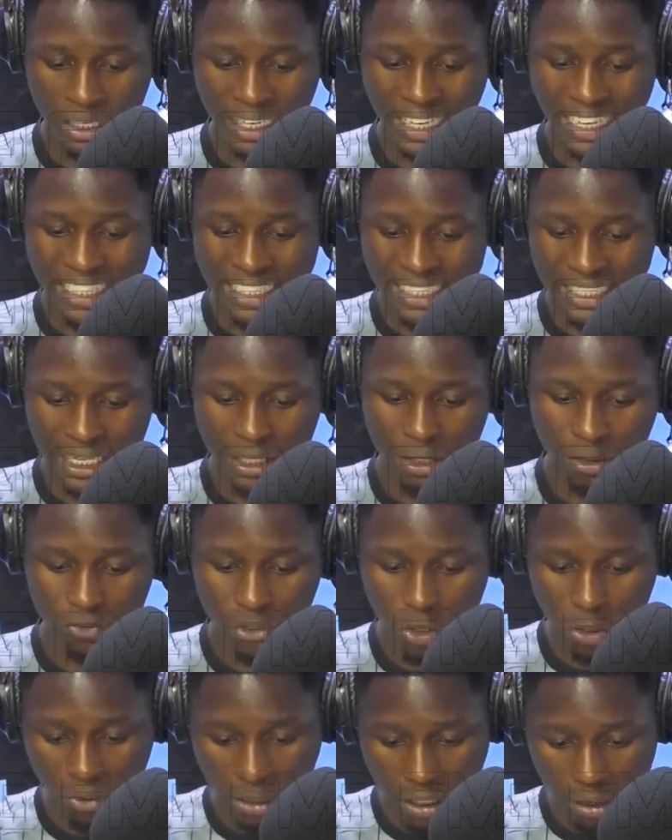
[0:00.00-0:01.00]
the inside of
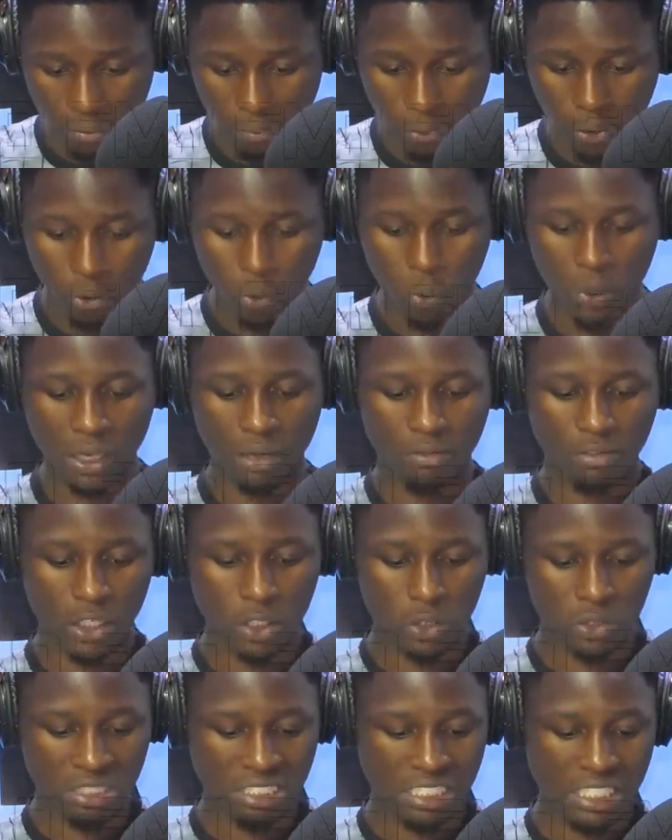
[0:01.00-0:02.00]
your elbow whenever
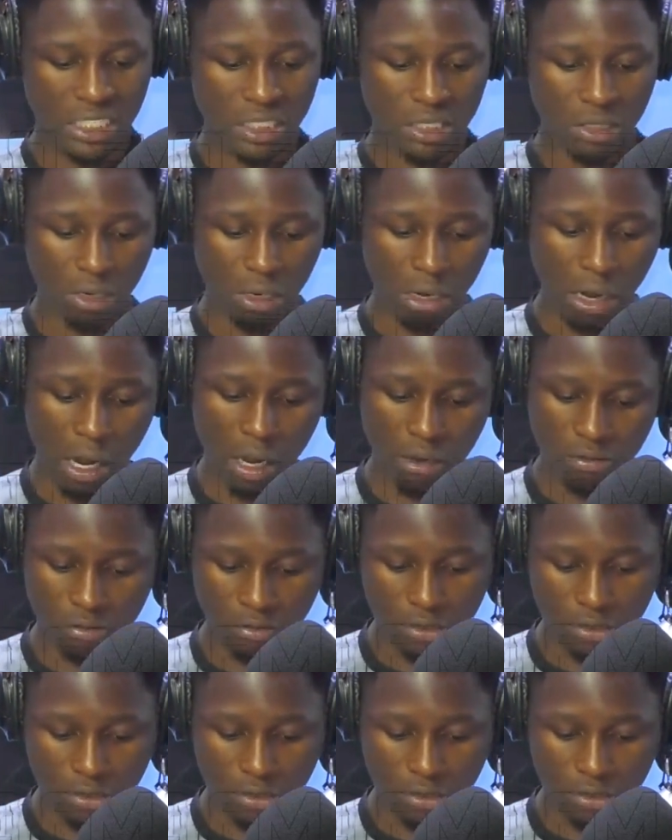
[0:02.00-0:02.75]
you sneeze or cough.